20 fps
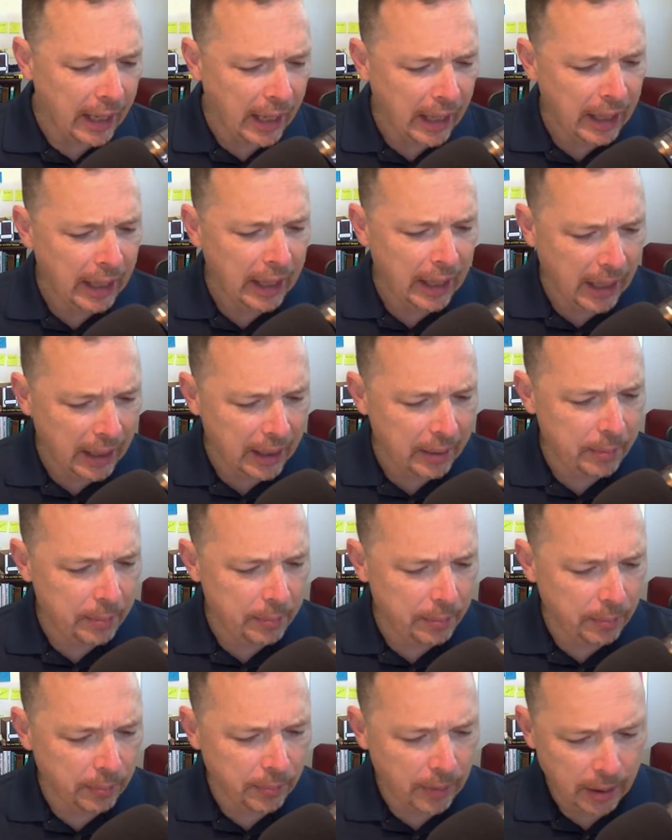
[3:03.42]
and
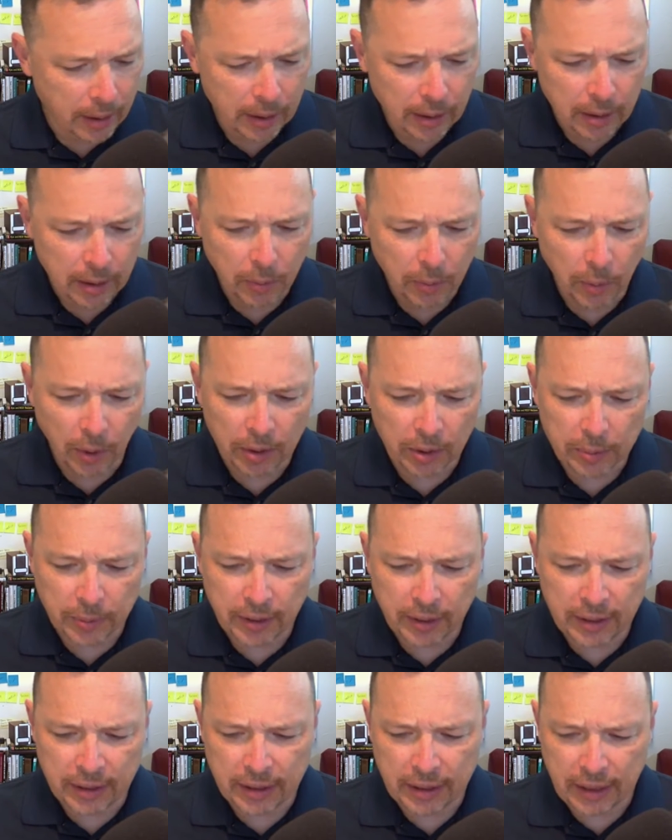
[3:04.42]
I worked
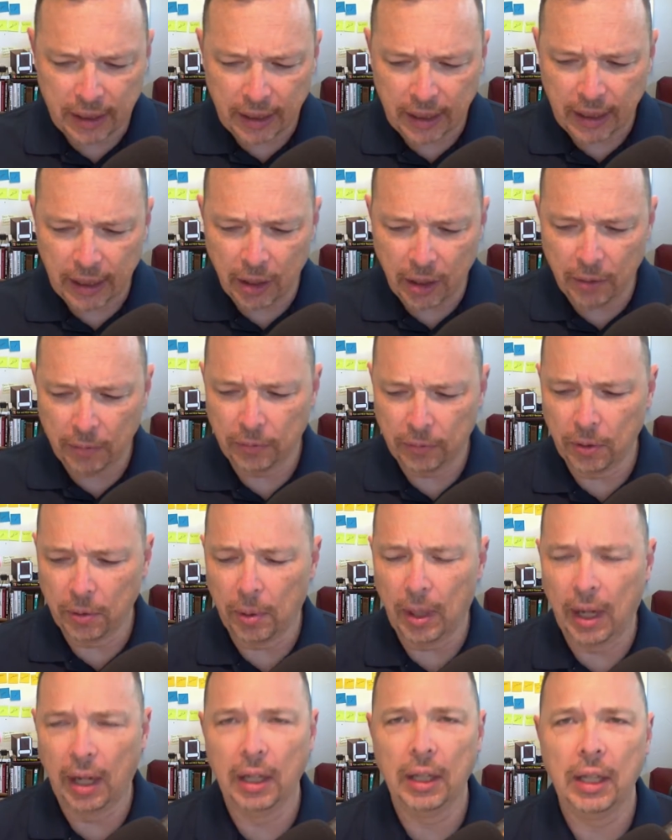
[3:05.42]
with this CEO for a
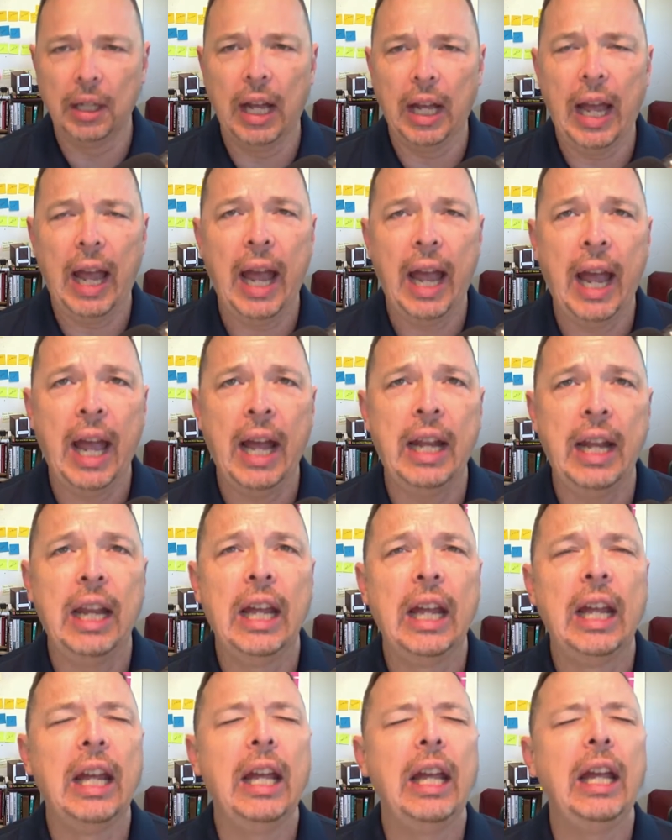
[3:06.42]
while, had
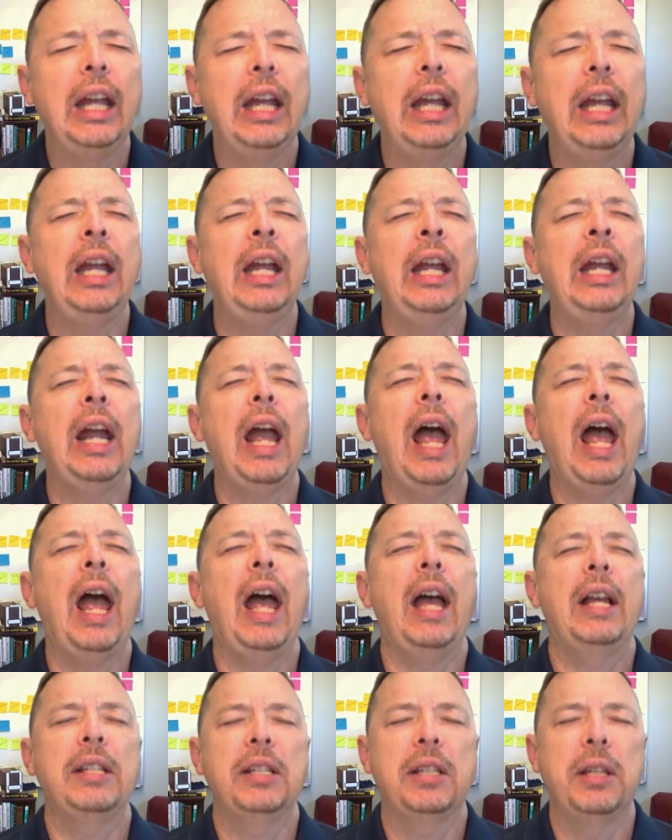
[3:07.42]
he
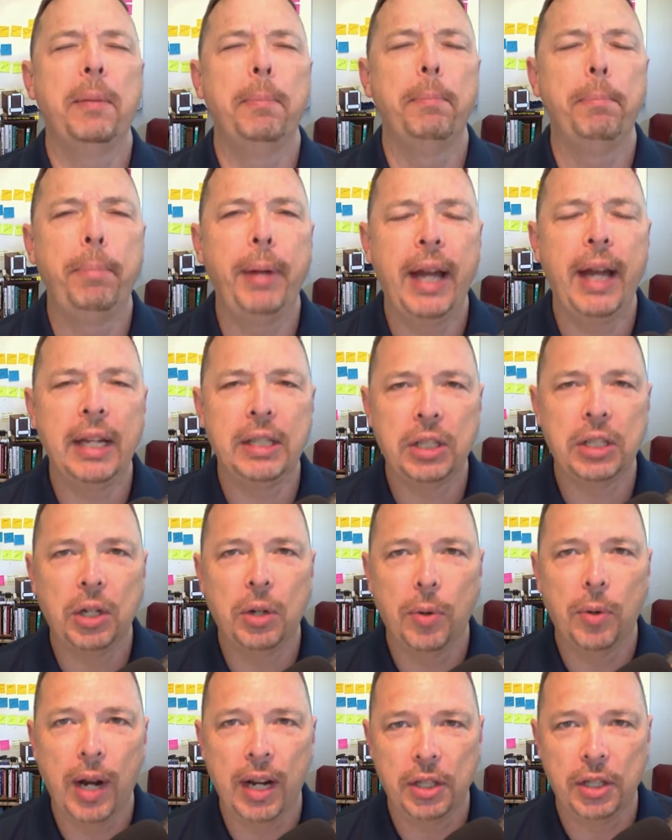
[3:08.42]
asked the best
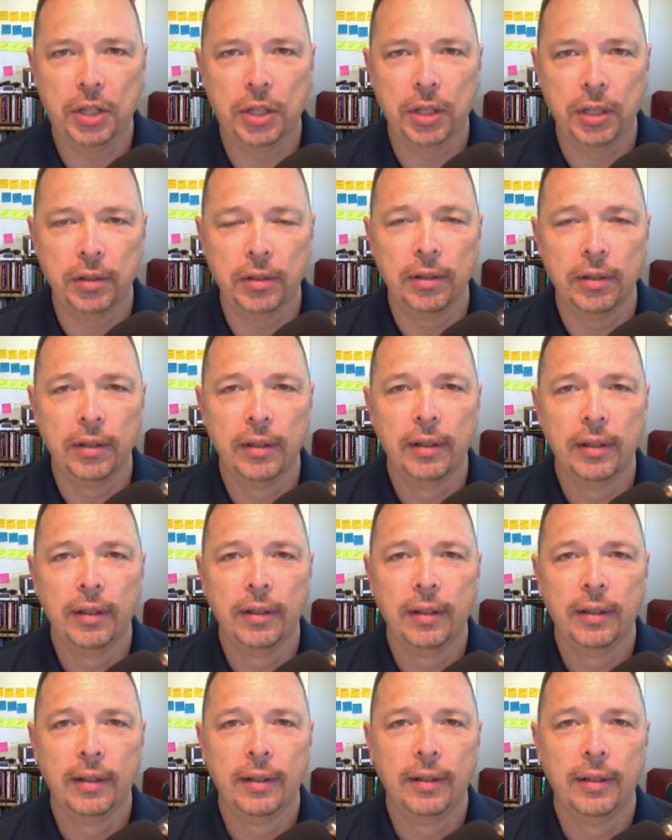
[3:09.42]
question,
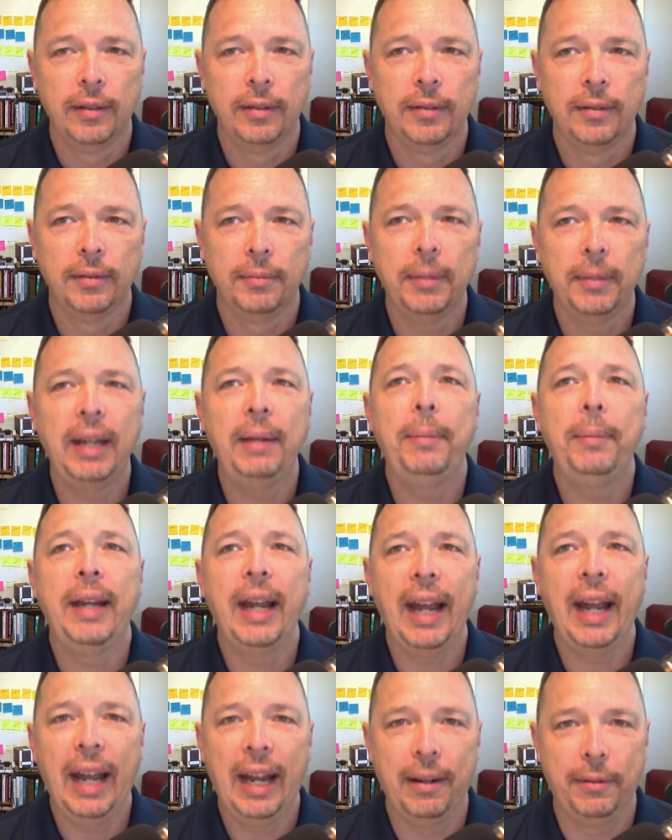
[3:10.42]

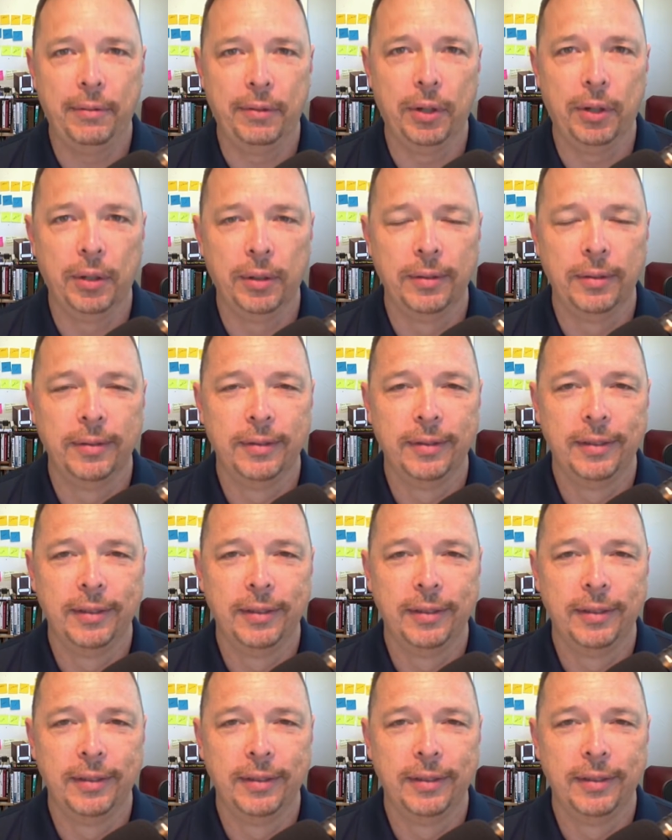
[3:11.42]
maybe ever,